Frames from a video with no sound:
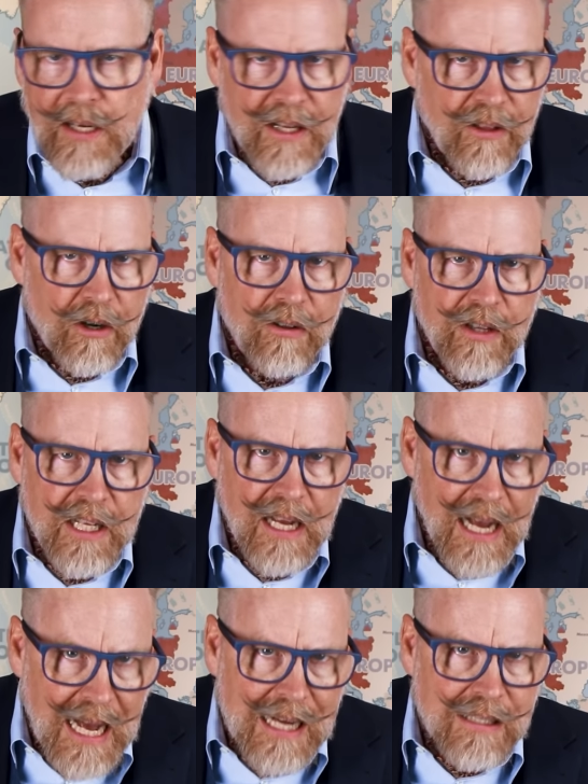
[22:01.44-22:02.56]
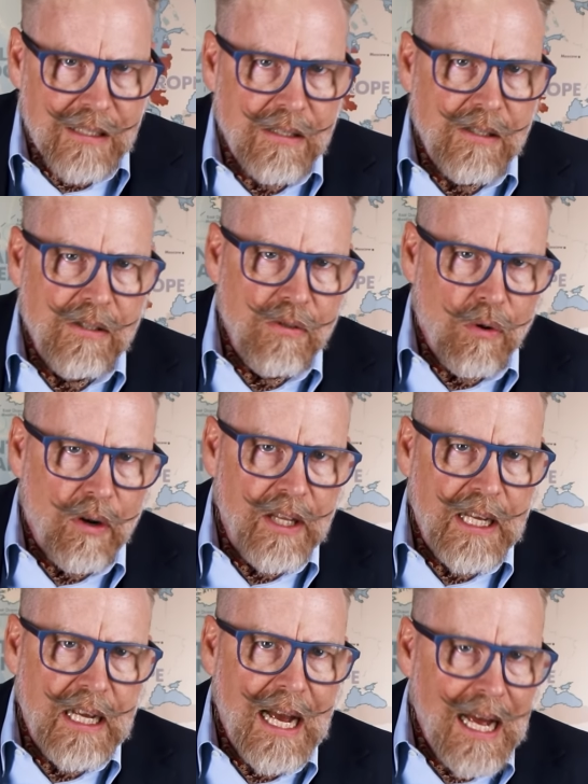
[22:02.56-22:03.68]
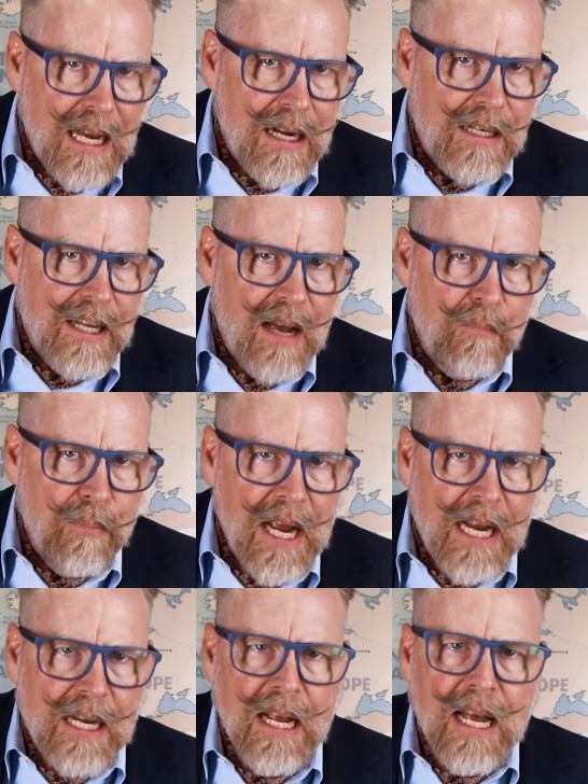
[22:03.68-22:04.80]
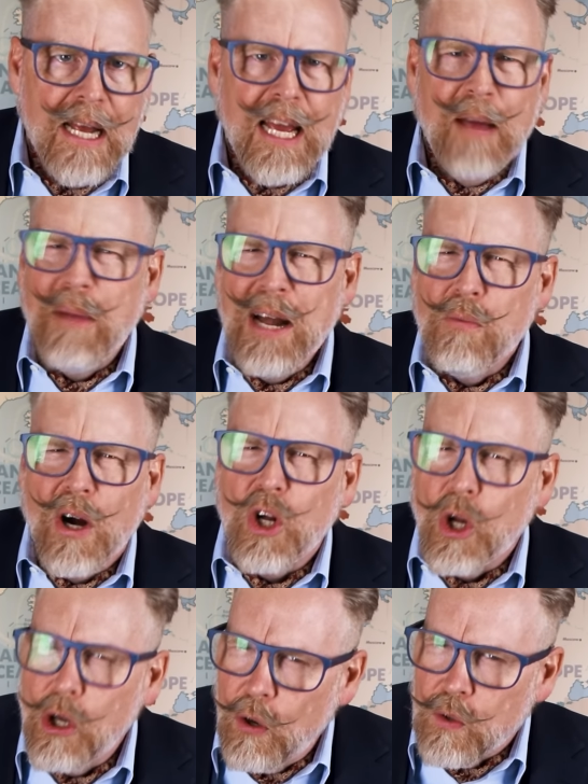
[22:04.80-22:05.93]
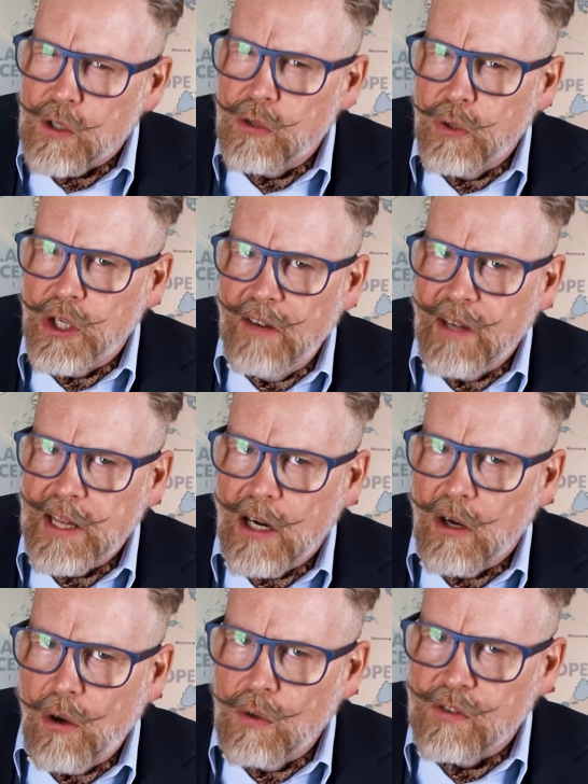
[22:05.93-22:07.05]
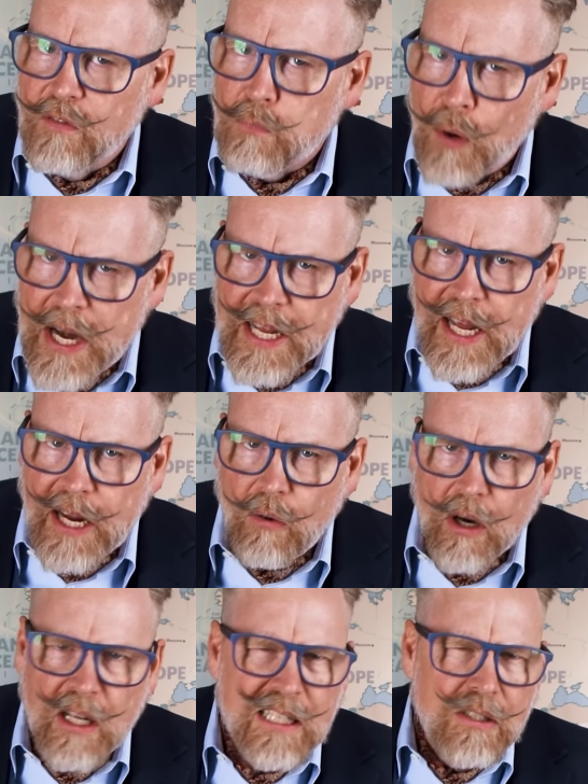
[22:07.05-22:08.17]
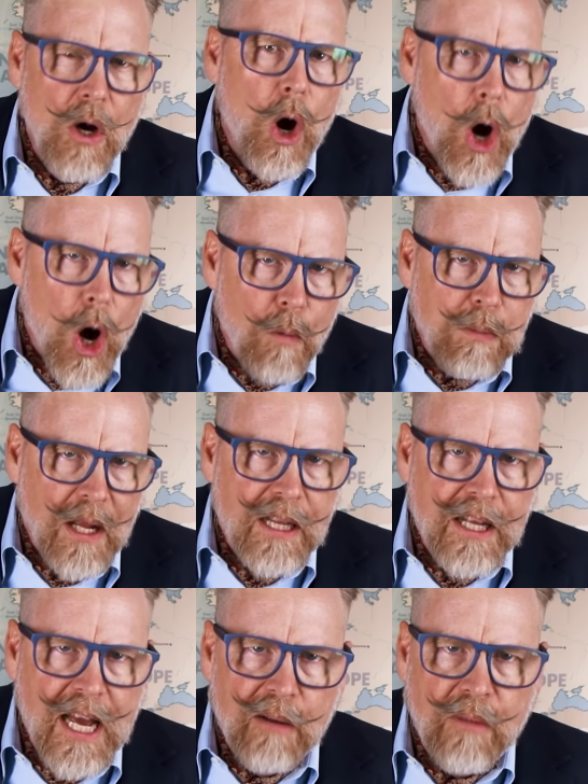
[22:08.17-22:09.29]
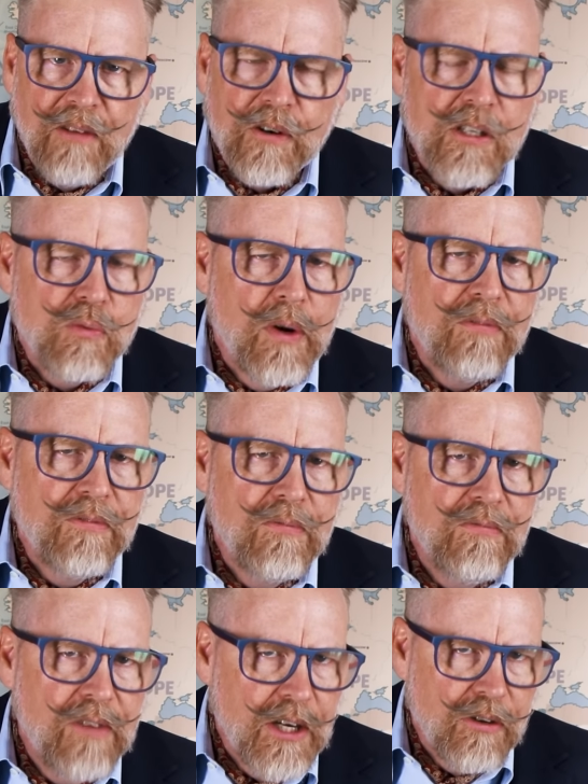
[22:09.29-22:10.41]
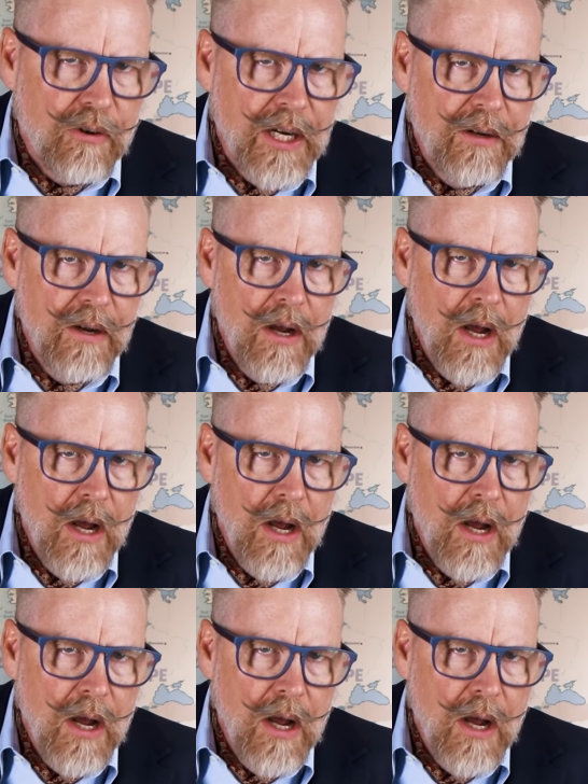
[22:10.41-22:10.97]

Neither the Axis nor the Allied campaign came anywhere close to achieving their goals of breaking or at least hobbling the enemy for a swift victory.